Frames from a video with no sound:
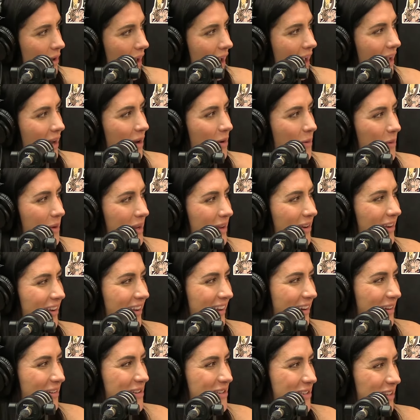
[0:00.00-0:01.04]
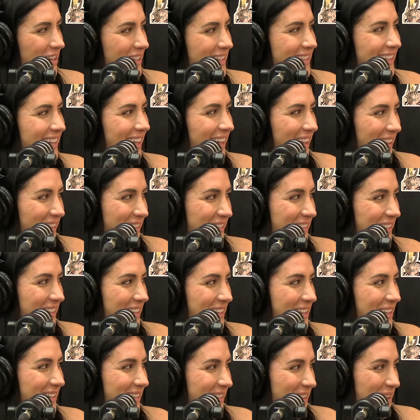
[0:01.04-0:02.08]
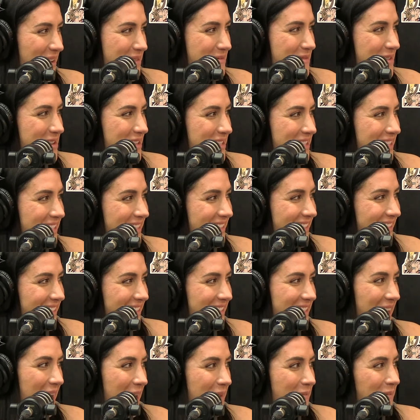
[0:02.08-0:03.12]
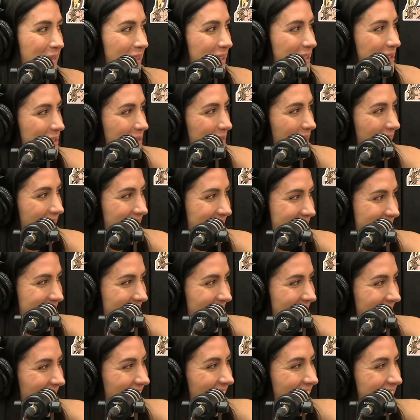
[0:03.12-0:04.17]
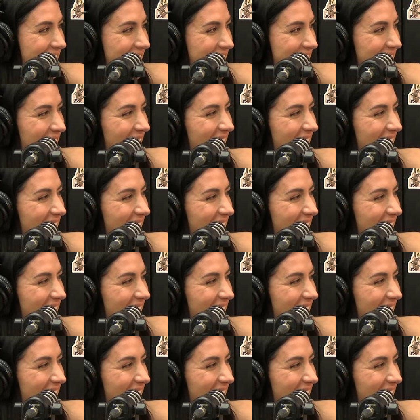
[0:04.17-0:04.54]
And are we going to address the elephant in the room, which is the team list Wednesday last week?